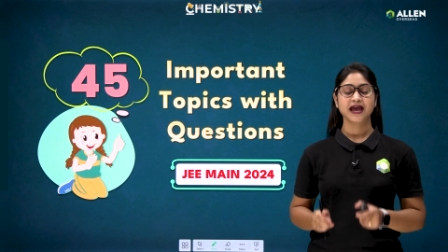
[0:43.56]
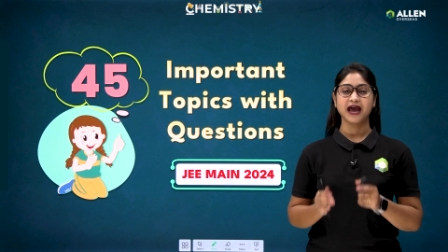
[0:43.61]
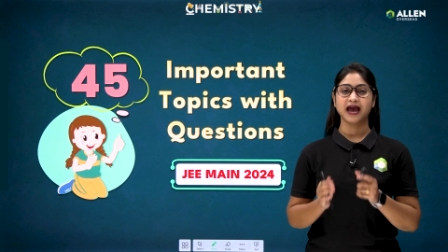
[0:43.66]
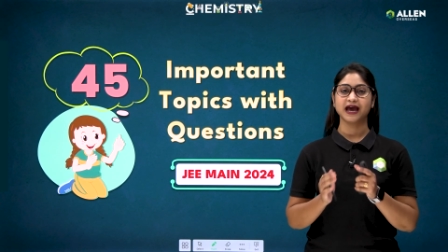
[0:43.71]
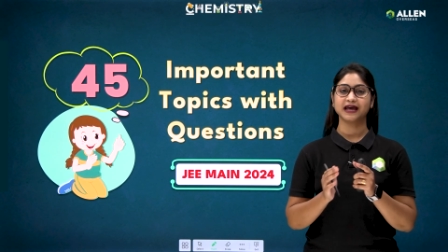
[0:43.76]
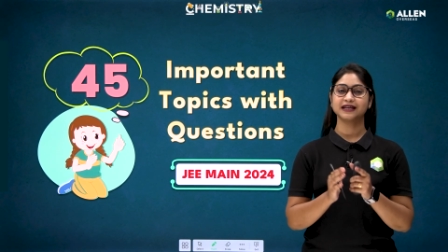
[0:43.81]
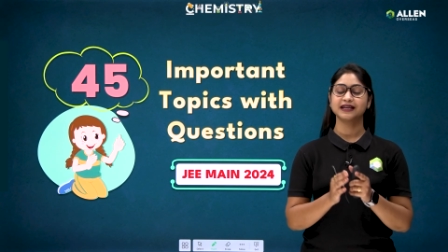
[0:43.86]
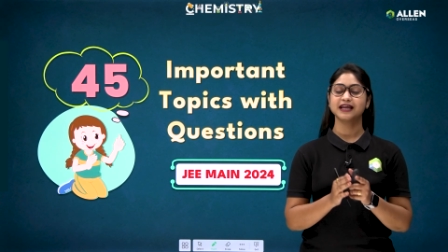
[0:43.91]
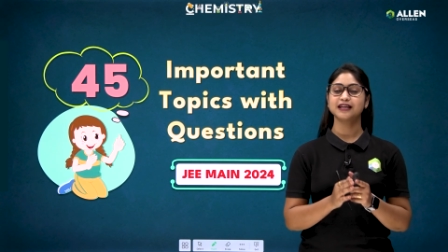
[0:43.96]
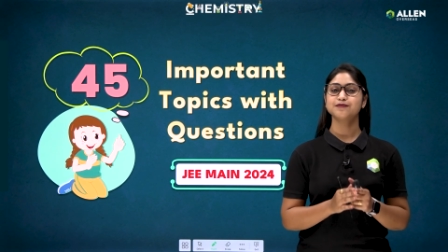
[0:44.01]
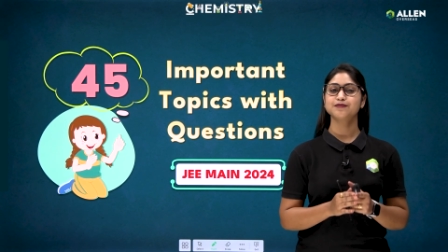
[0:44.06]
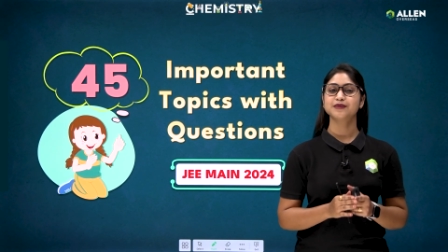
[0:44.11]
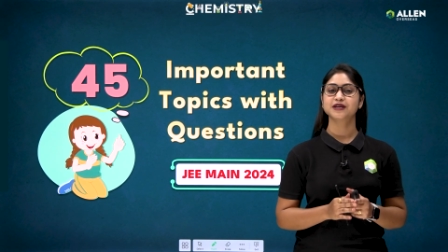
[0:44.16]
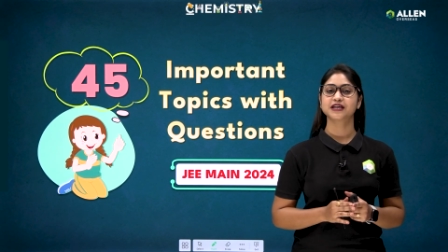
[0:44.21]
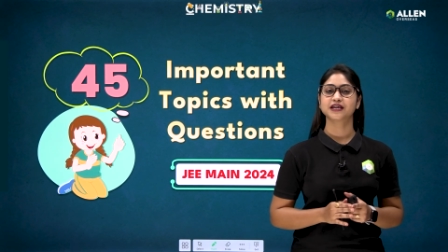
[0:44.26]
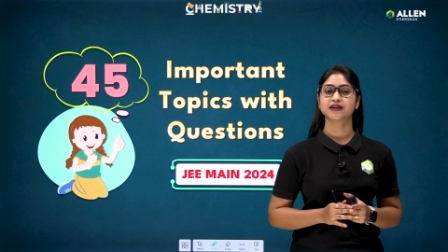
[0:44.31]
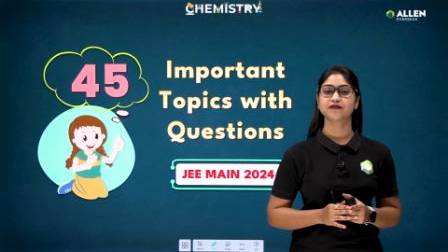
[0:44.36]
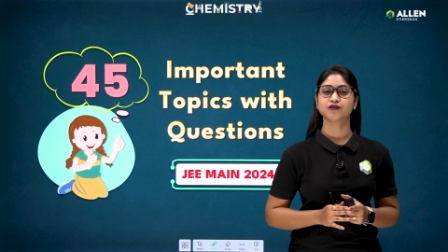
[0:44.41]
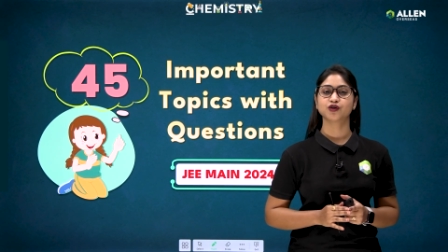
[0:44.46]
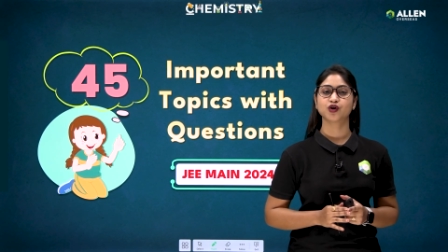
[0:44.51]
and let
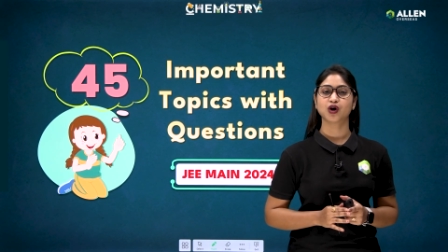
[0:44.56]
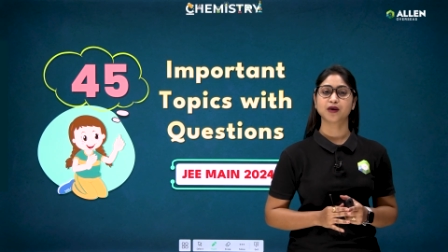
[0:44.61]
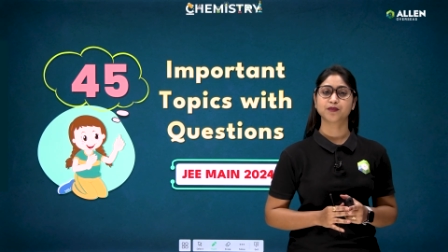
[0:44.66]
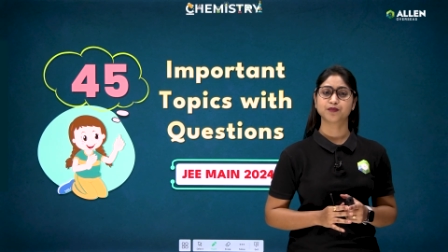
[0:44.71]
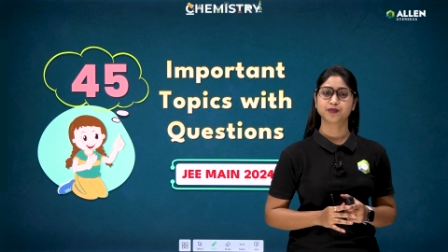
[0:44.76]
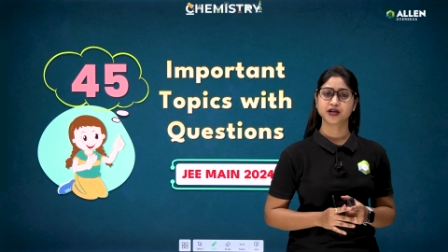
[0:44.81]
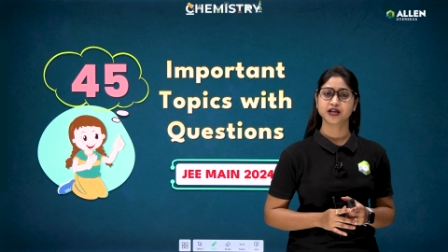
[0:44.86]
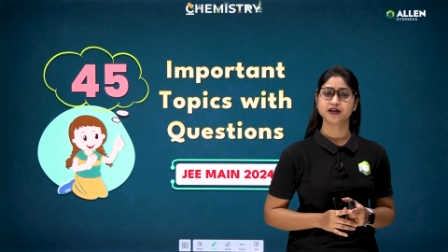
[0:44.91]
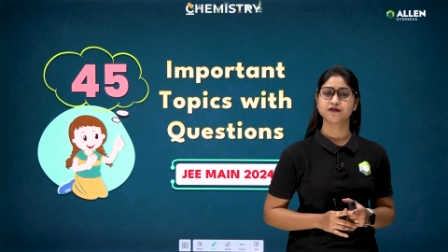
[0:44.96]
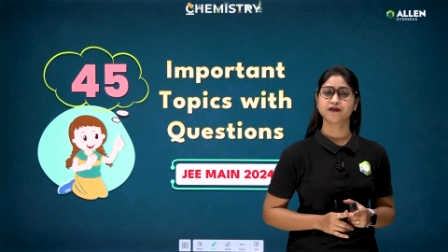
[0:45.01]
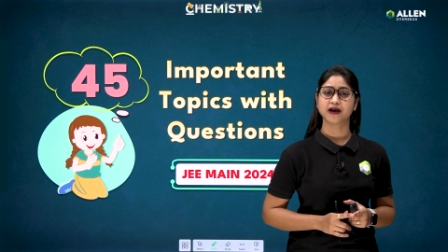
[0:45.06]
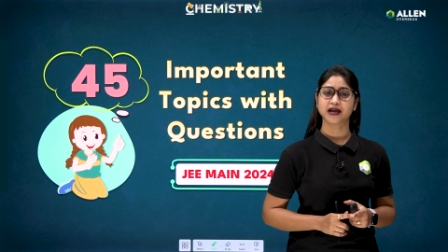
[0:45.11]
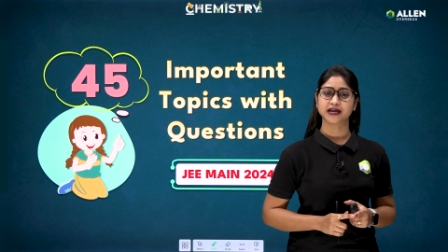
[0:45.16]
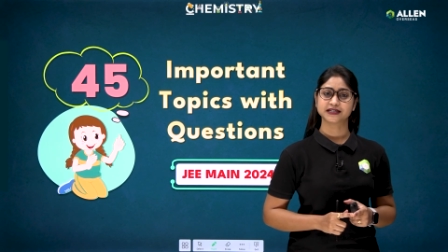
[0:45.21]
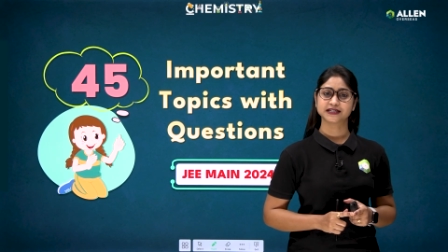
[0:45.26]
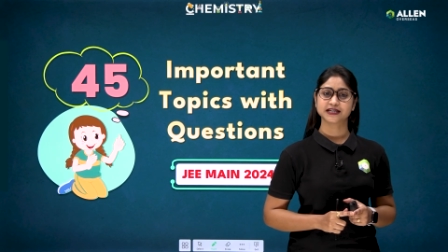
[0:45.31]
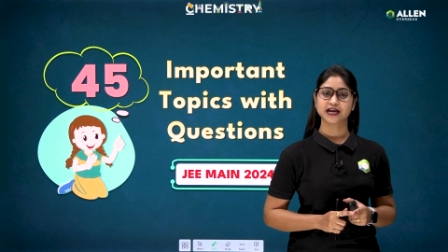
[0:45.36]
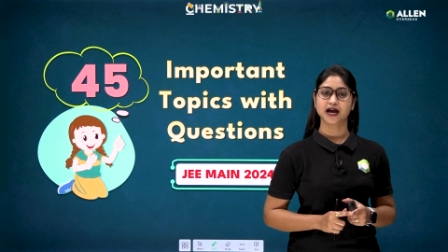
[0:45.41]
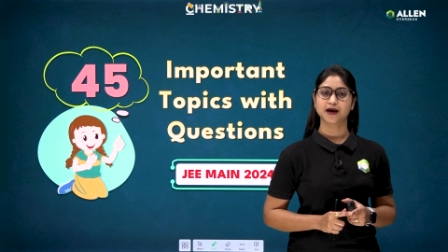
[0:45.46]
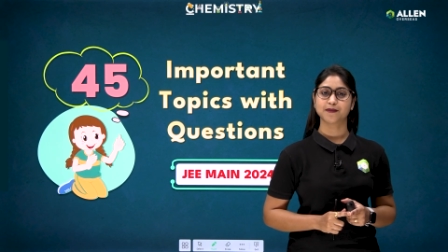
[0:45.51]
me give you a brief
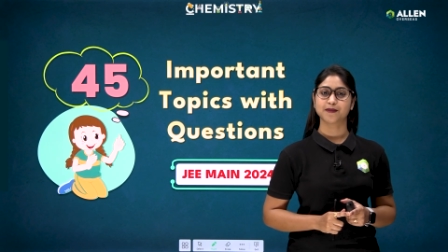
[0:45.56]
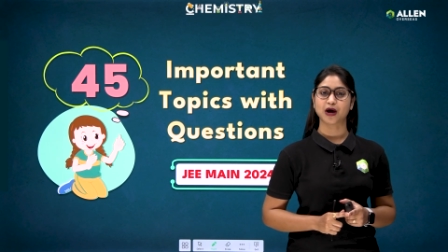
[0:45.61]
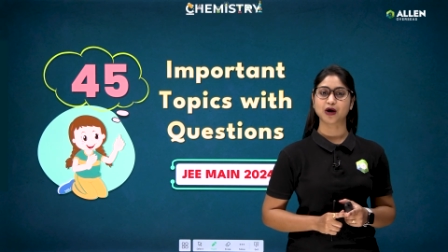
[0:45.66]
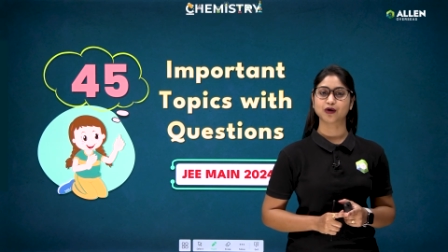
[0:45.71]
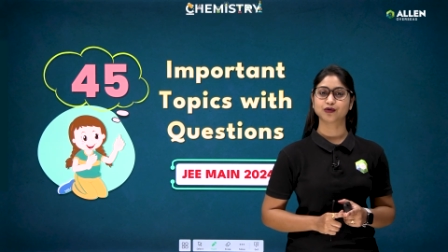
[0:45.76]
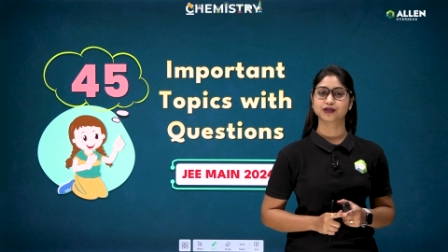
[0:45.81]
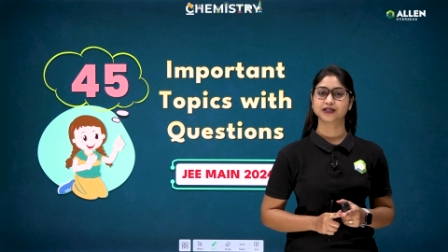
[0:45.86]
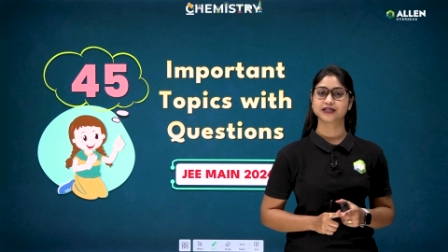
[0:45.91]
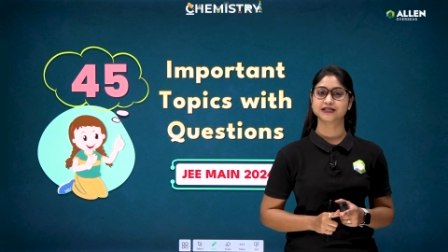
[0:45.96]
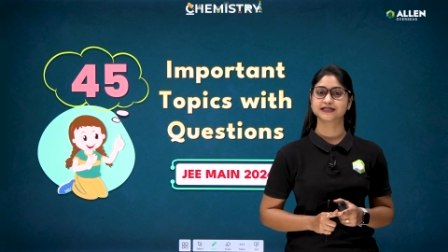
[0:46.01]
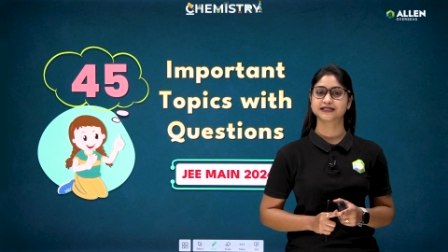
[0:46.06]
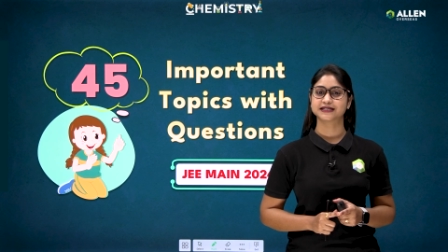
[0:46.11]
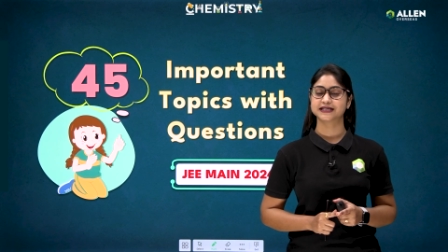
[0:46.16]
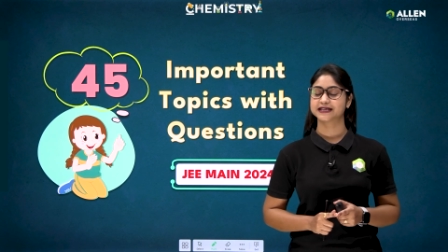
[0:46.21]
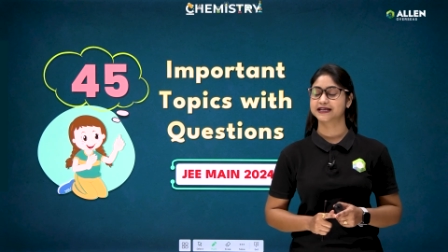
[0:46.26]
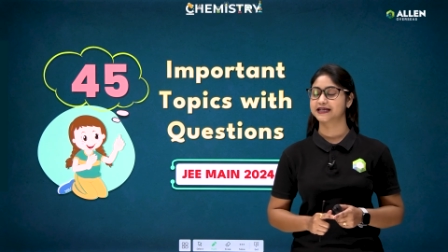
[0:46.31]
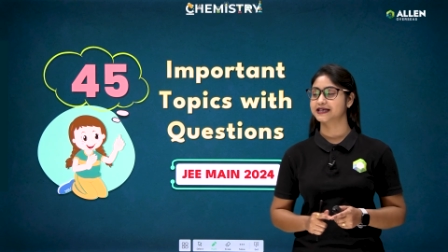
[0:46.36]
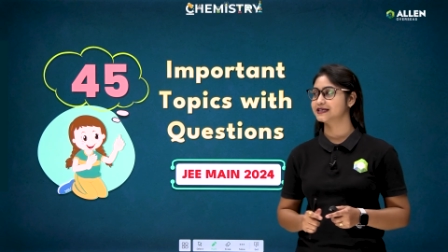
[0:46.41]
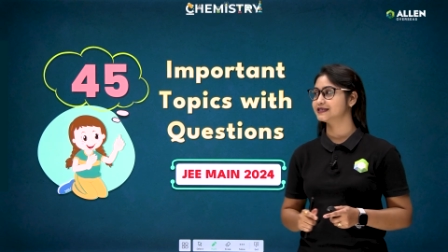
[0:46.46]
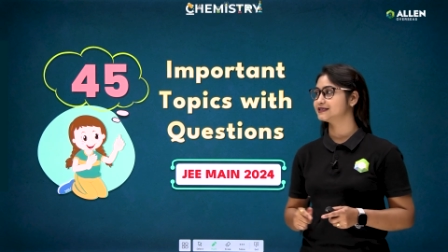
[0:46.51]
idea about this
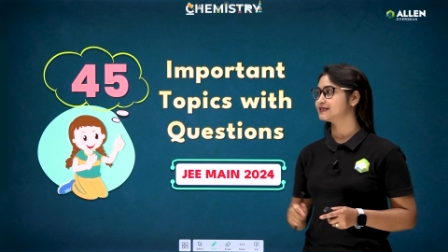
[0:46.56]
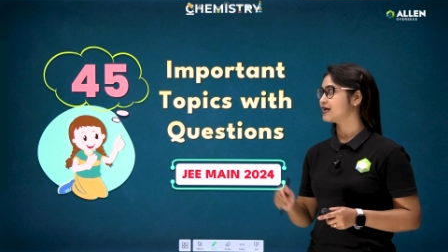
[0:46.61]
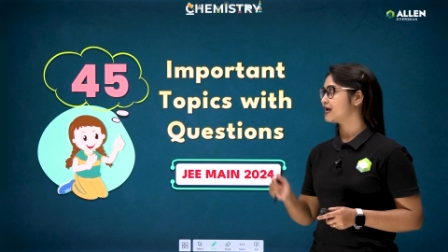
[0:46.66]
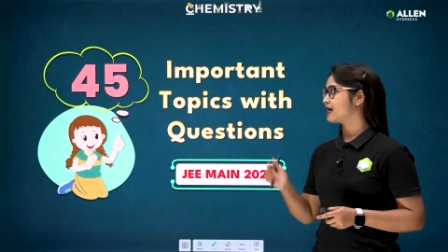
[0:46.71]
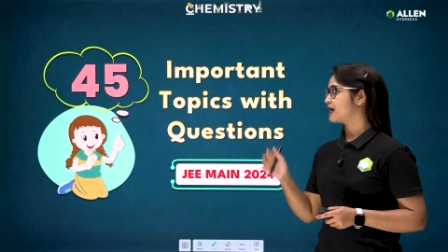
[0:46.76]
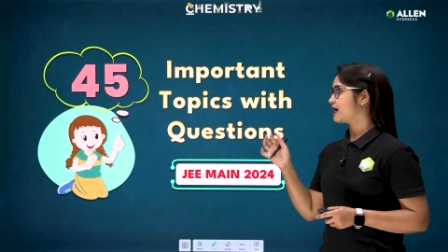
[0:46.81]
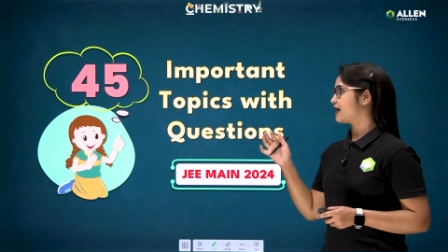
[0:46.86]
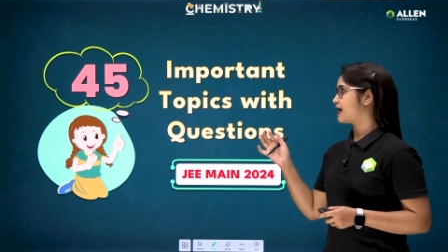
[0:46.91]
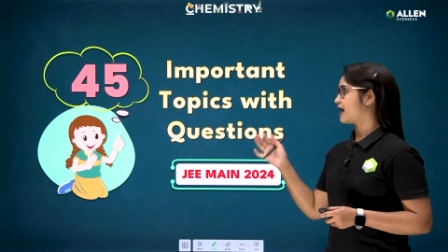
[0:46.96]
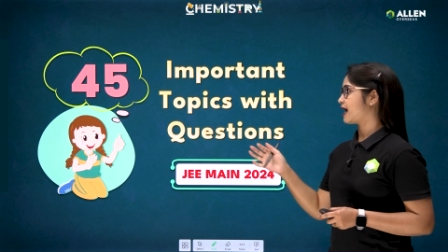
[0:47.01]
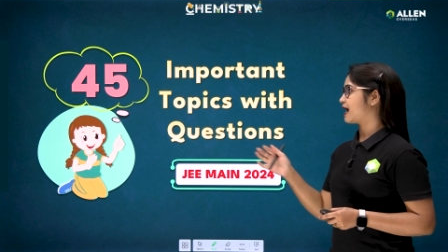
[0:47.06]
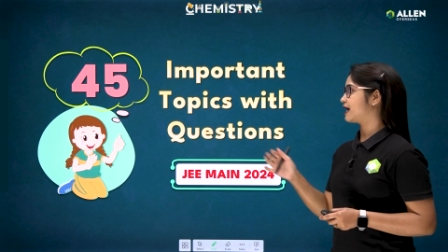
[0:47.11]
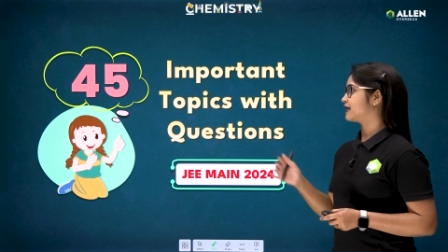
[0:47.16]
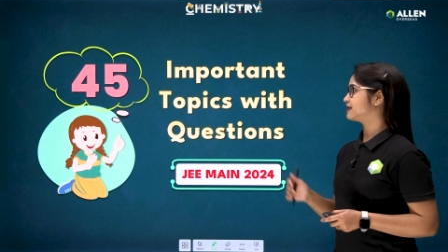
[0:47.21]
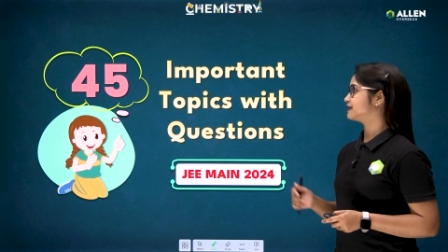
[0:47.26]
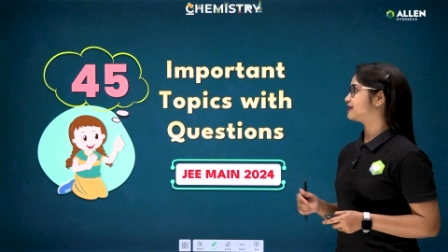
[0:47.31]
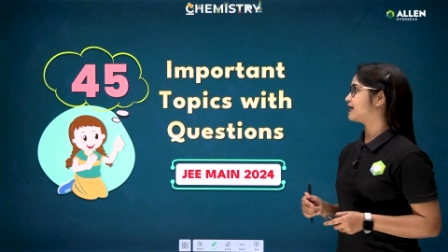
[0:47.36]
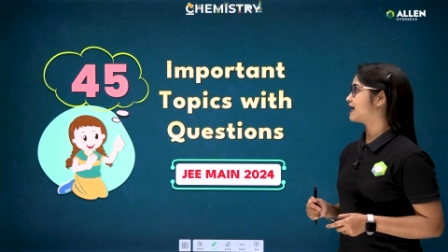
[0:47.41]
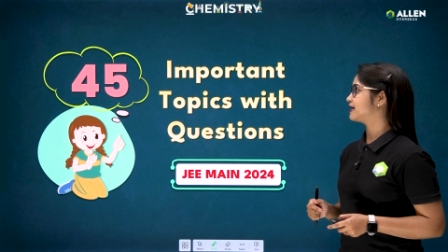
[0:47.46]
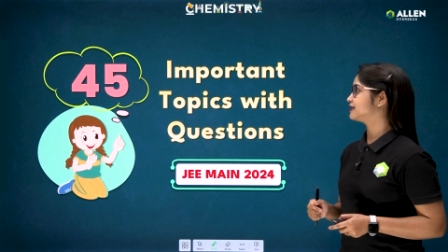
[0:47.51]
series,
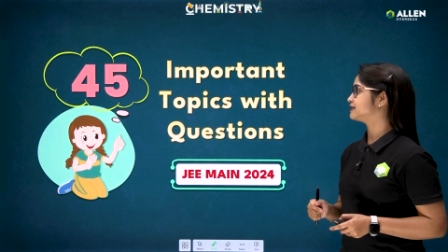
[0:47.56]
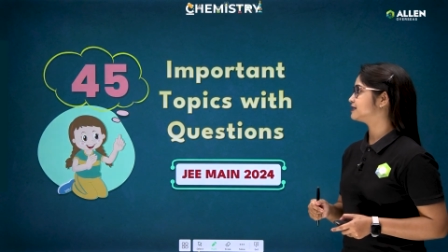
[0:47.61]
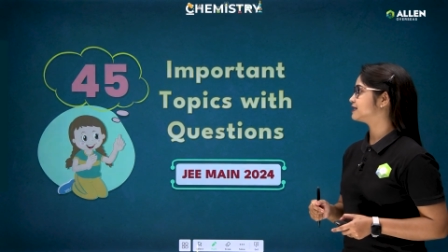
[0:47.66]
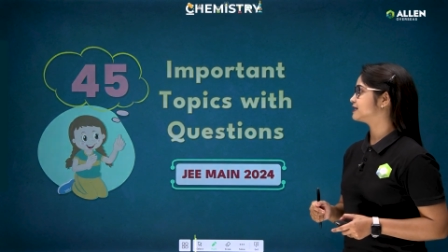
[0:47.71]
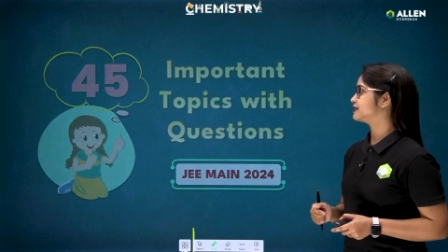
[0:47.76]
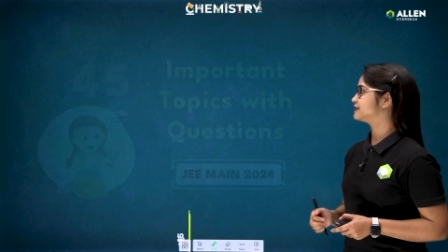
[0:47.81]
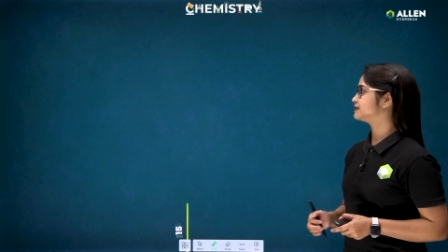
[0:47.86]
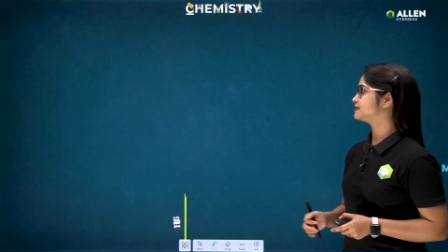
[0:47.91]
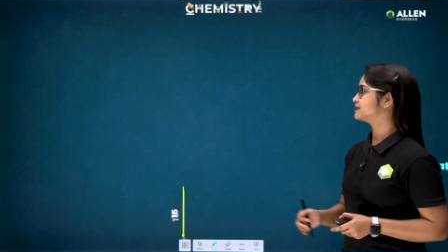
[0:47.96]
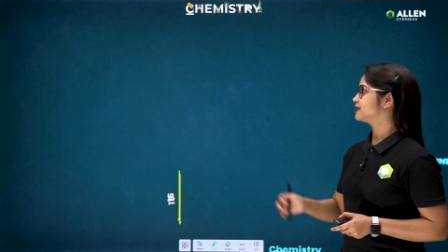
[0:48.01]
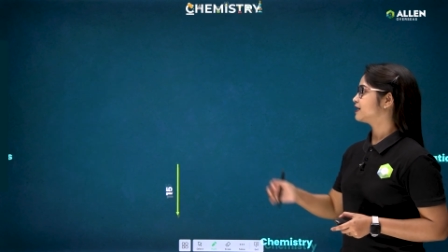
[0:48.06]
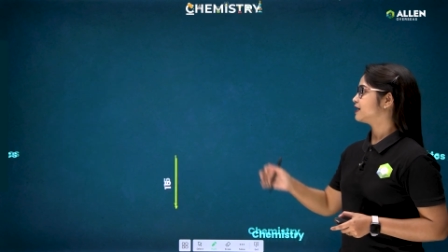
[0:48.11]
and that is,